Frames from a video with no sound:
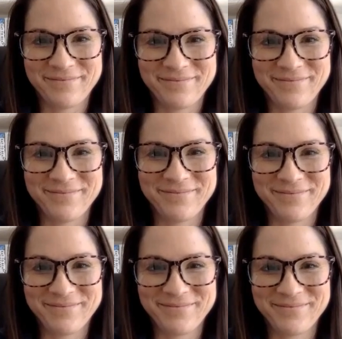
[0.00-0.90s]

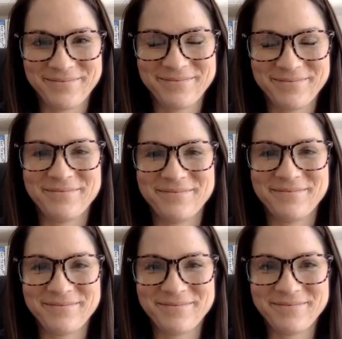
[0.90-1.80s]

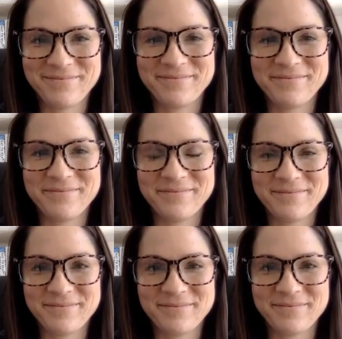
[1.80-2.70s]

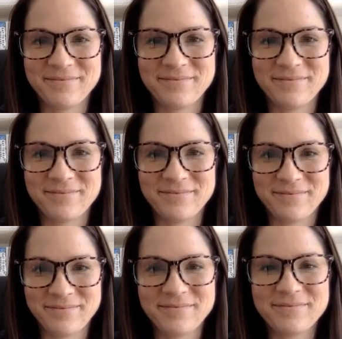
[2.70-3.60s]

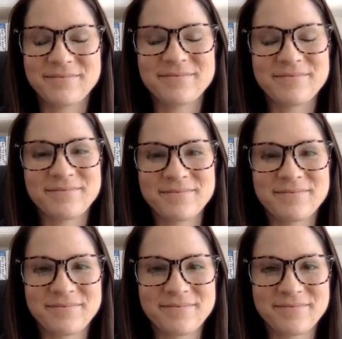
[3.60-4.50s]

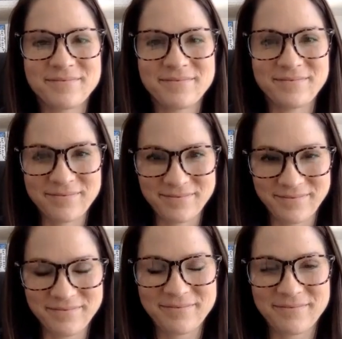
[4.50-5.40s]

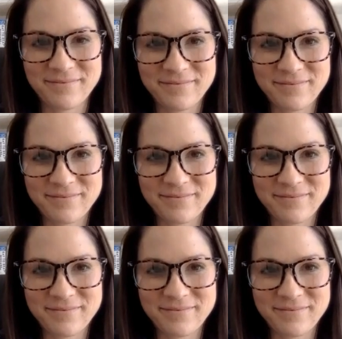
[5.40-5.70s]
No words are spoken by the person on screen.